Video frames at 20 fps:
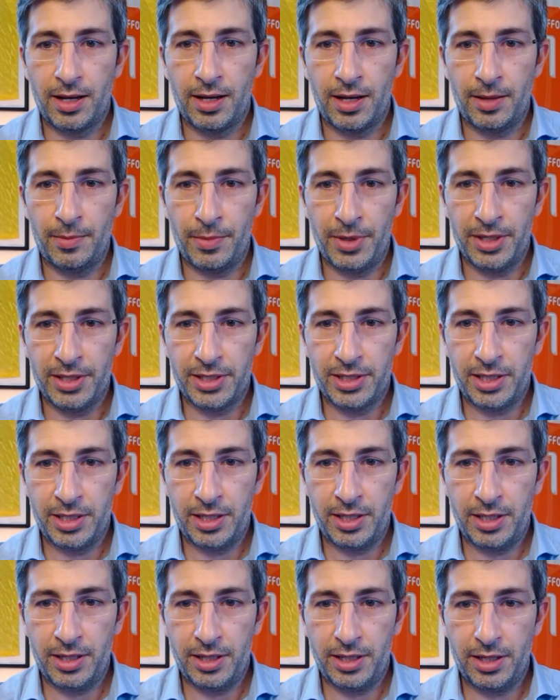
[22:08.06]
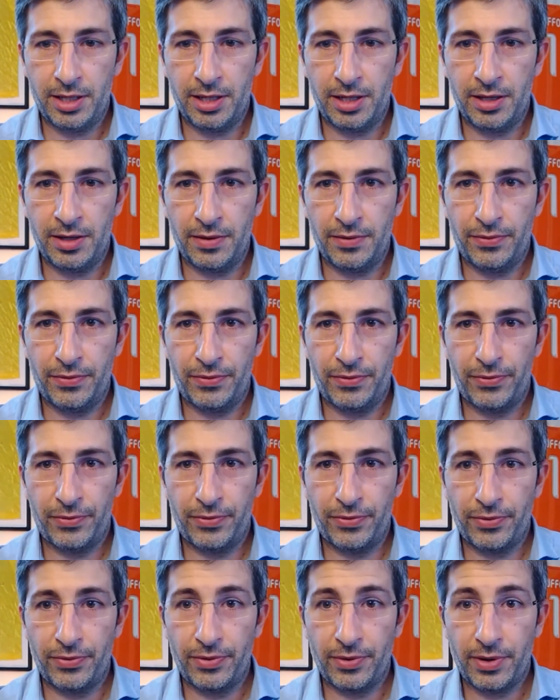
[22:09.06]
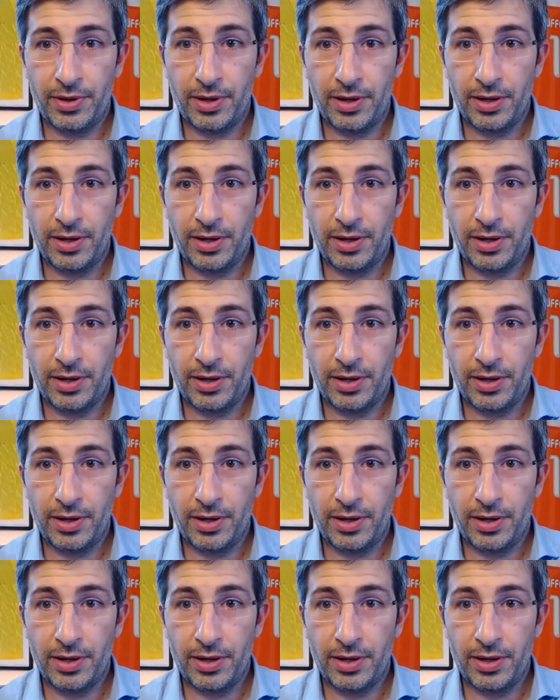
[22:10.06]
Let me see if